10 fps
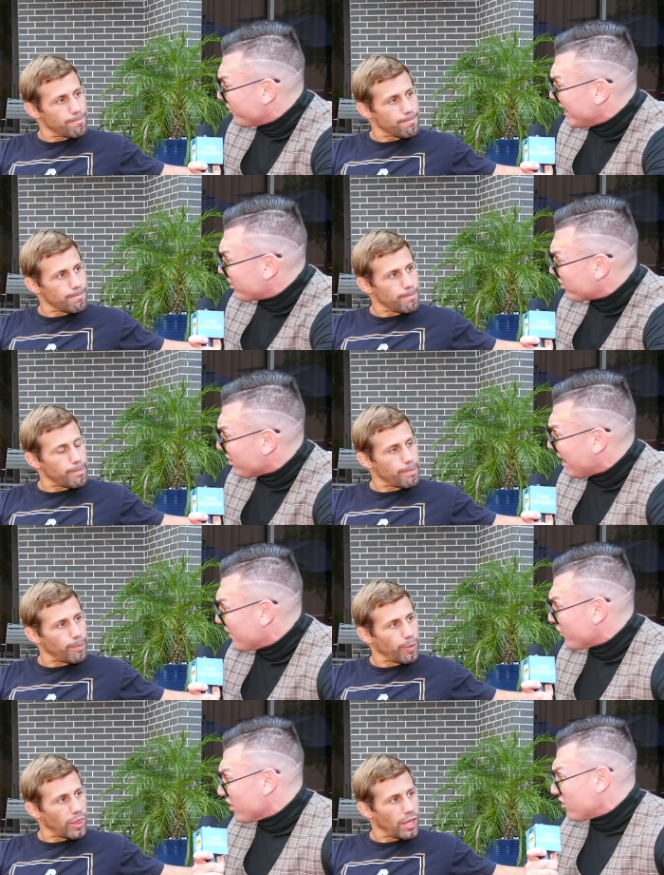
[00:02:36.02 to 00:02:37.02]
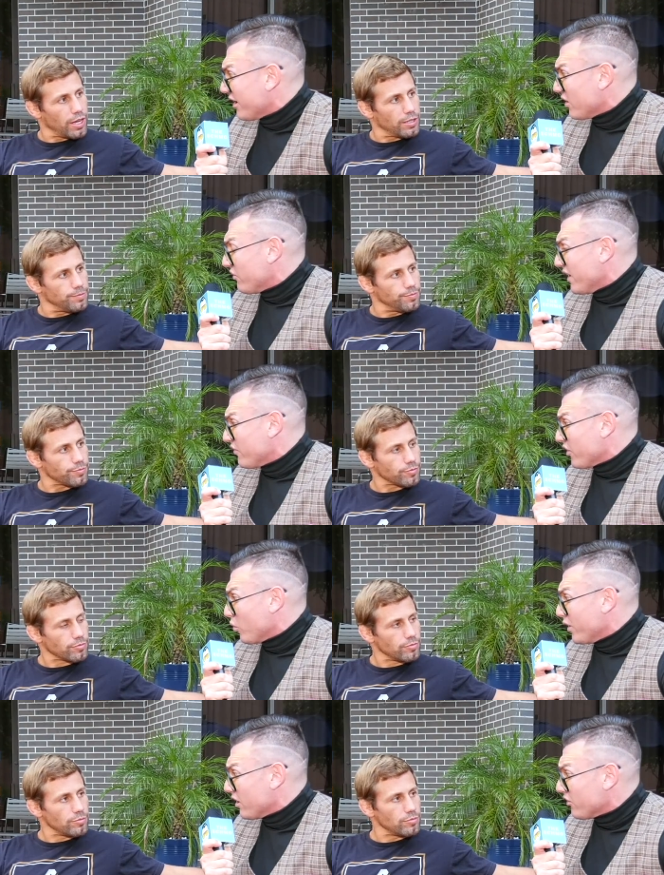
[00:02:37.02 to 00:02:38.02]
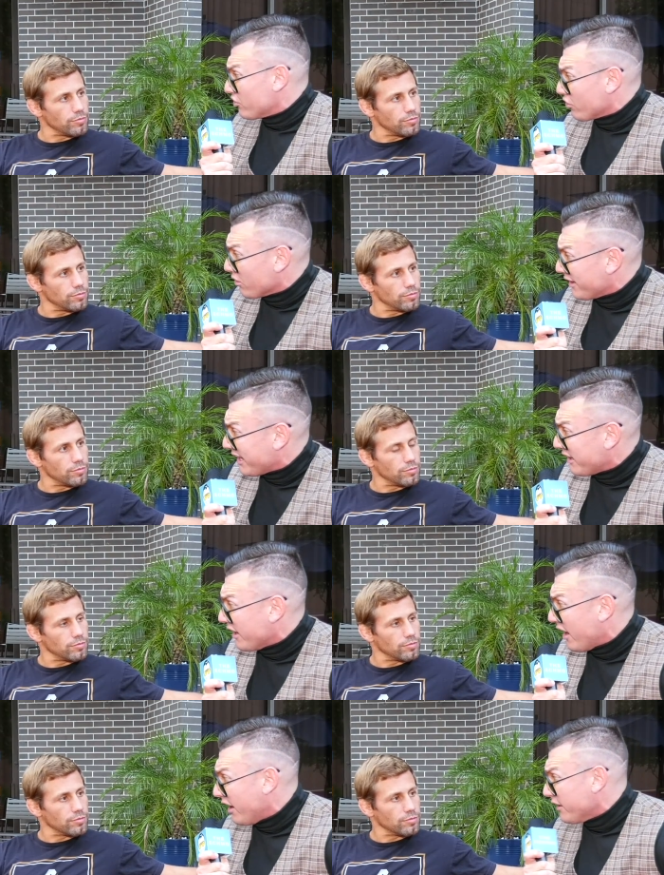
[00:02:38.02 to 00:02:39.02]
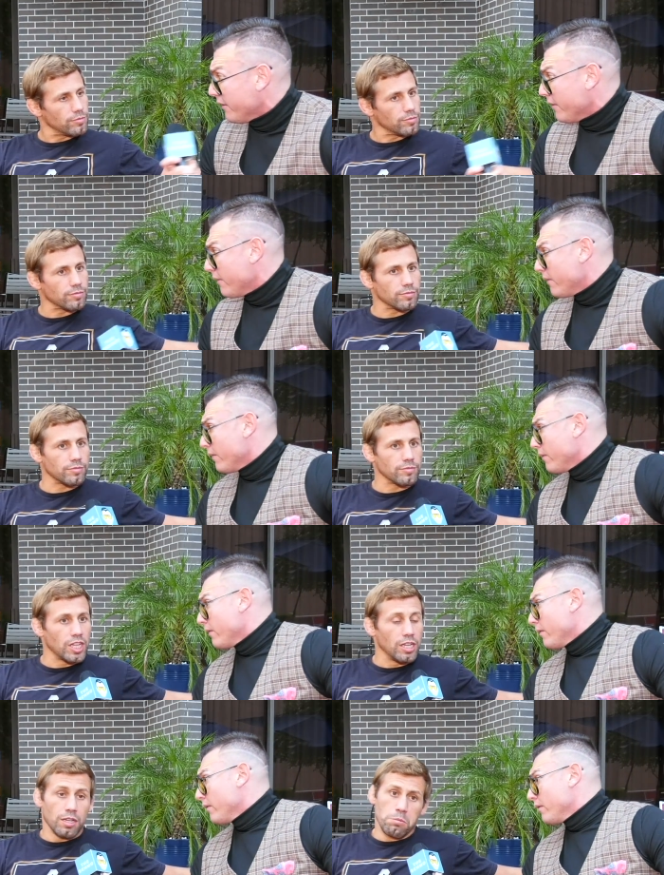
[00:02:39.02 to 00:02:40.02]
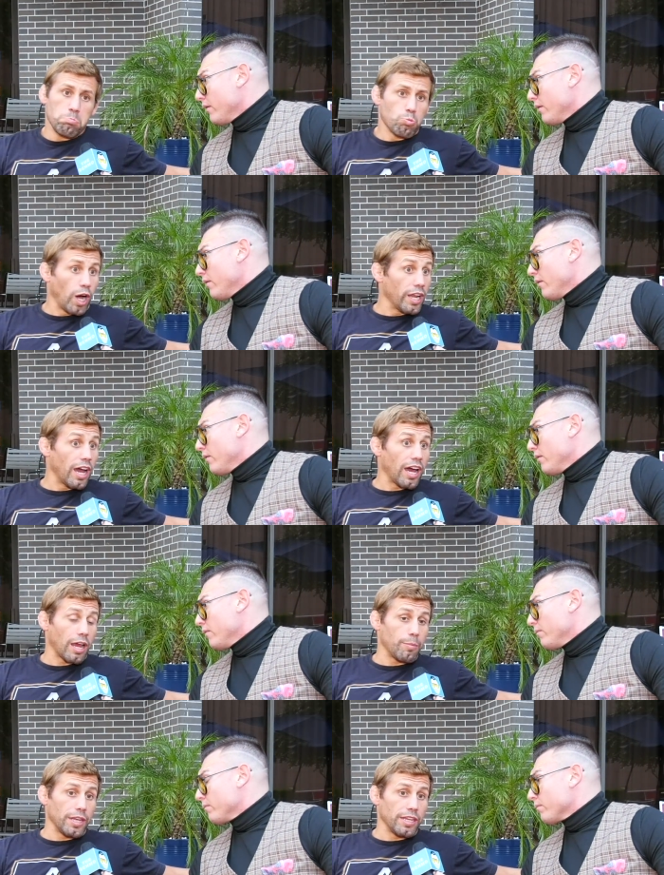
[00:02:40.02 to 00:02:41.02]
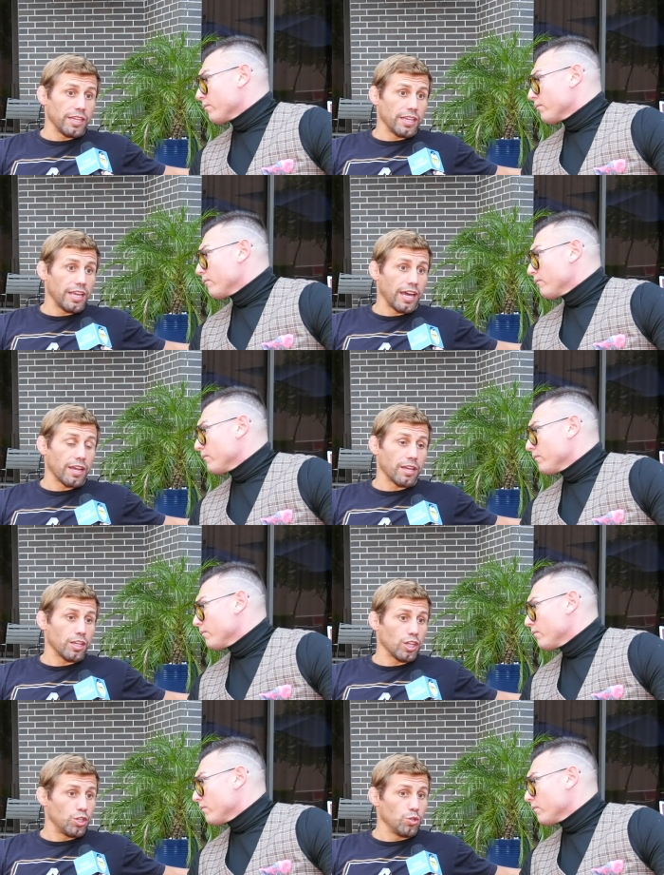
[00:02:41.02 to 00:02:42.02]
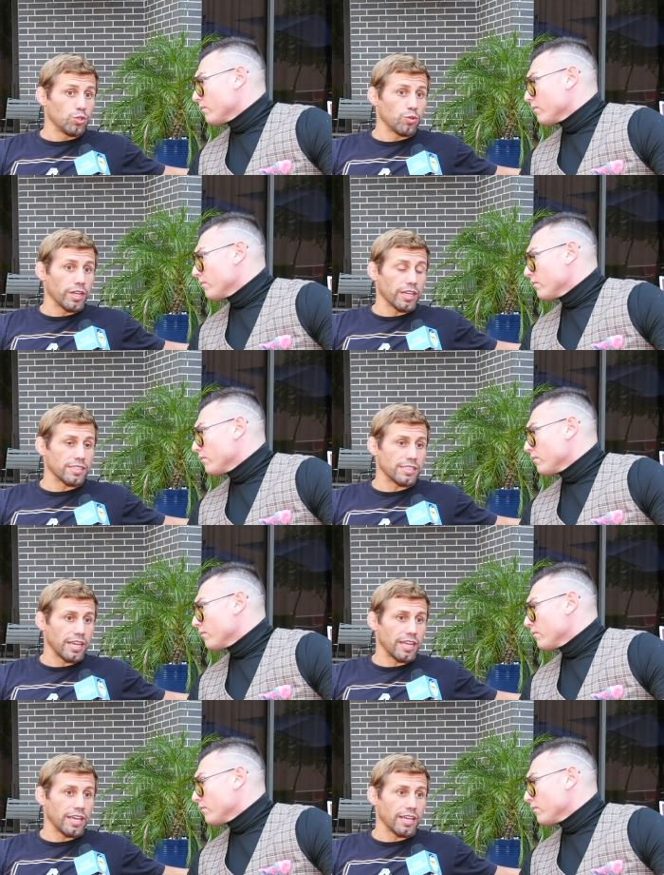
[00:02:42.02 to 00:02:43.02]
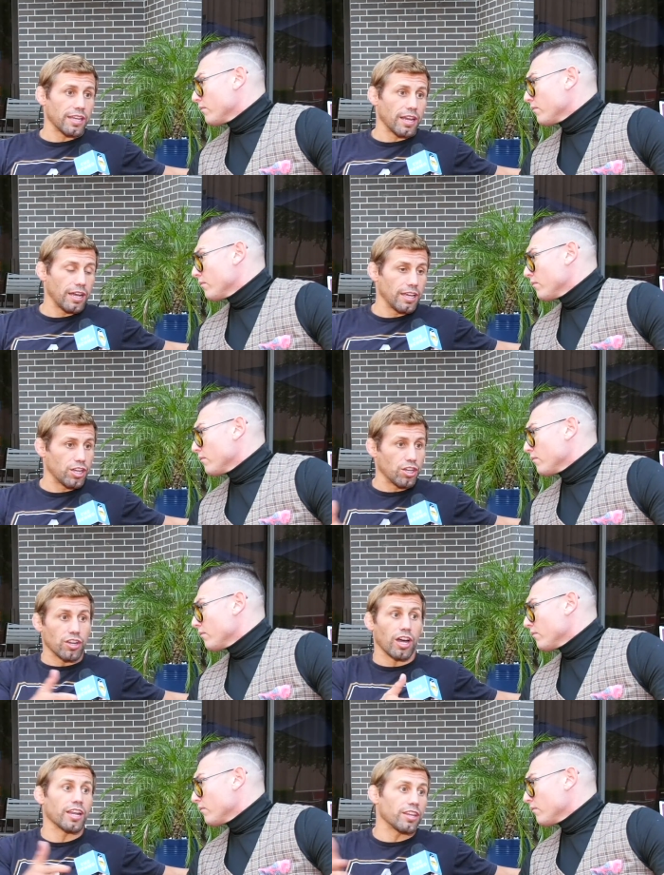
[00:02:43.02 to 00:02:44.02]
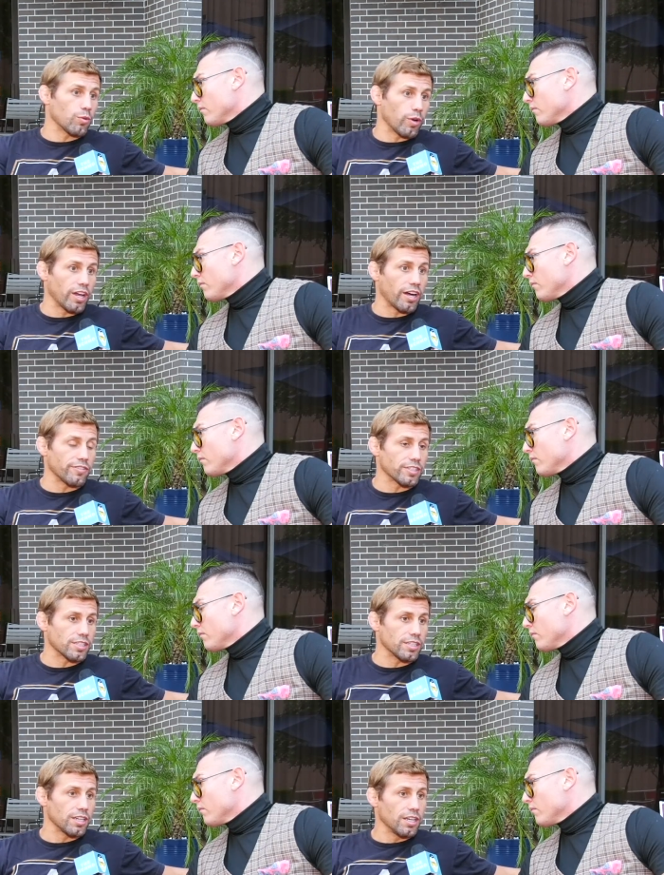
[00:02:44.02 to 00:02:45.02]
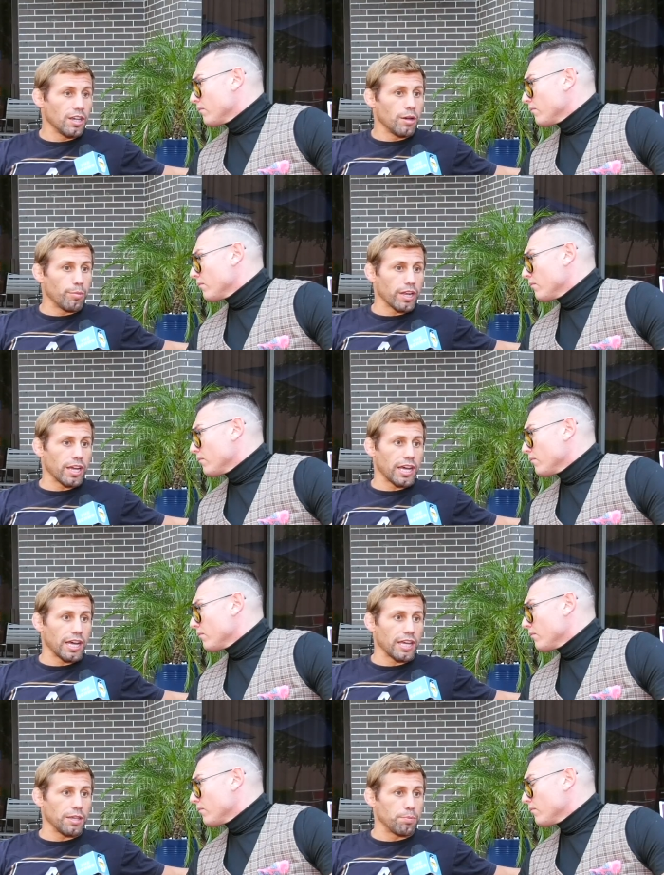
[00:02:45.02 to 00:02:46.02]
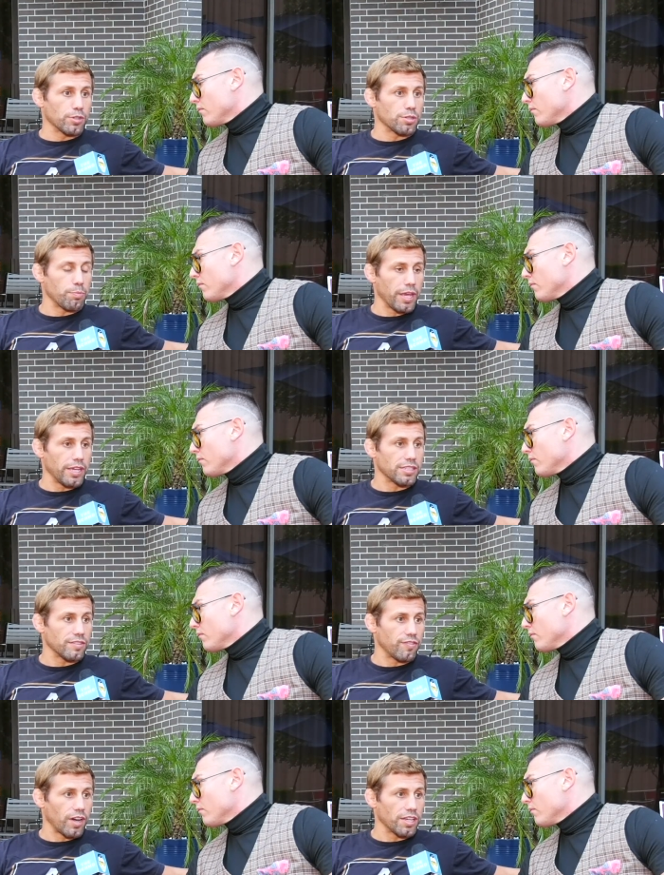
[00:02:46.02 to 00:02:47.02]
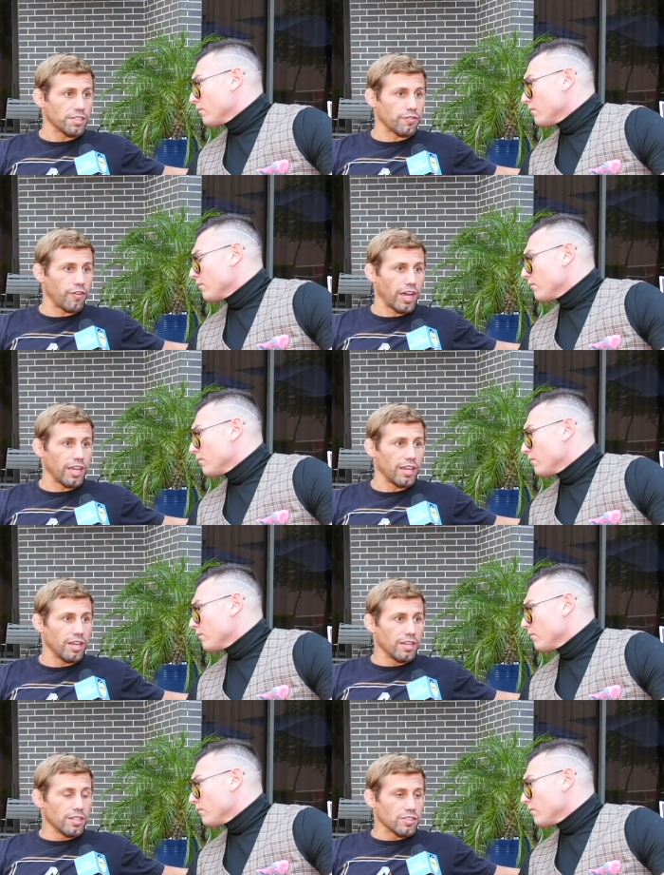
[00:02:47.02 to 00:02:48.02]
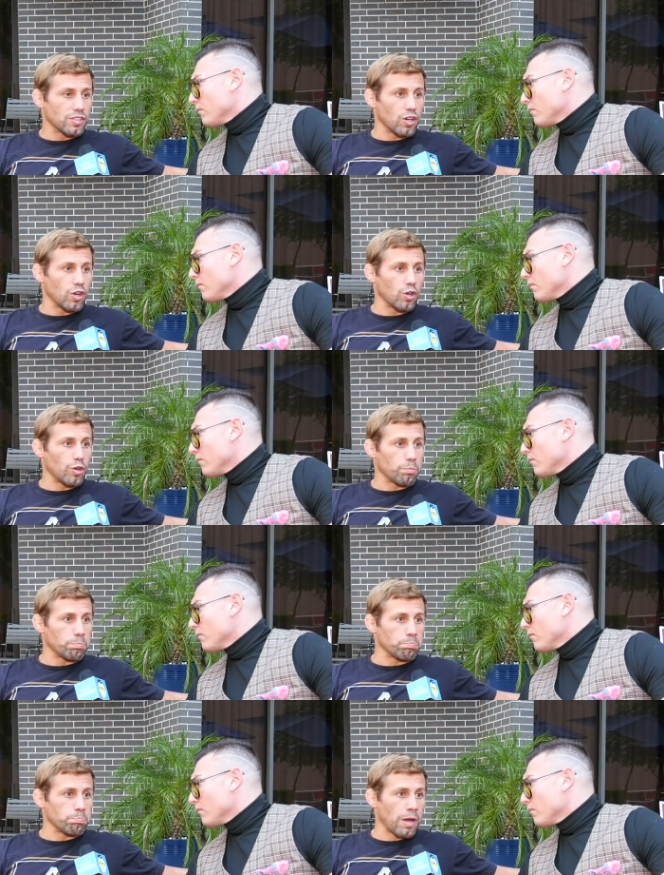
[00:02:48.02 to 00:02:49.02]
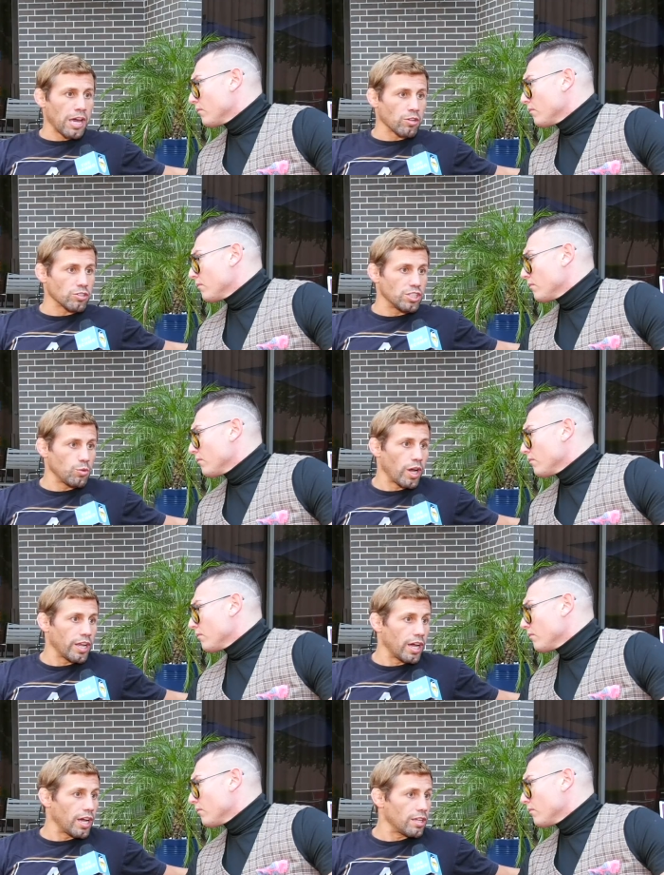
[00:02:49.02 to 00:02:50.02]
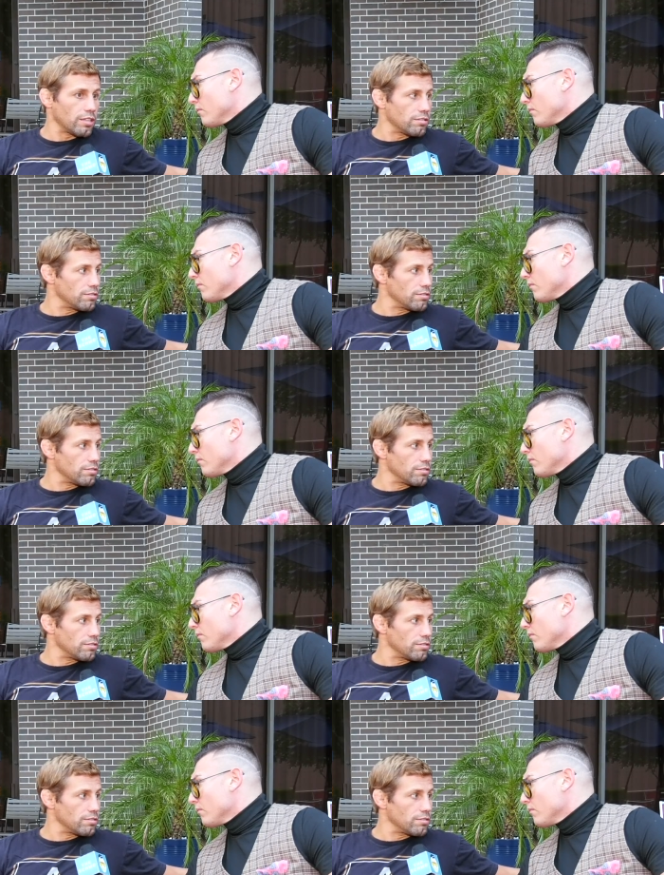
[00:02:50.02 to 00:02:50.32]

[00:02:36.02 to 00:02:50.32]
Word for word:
Speaker 1: of next in line for the title fight for the winner of Sterling and Jan? Why not? I mean, he, he had a huge win against Sanhagen. It could have gone either way, obviously, but uh, he pushed the pace and fought his fight. So I don't see why not.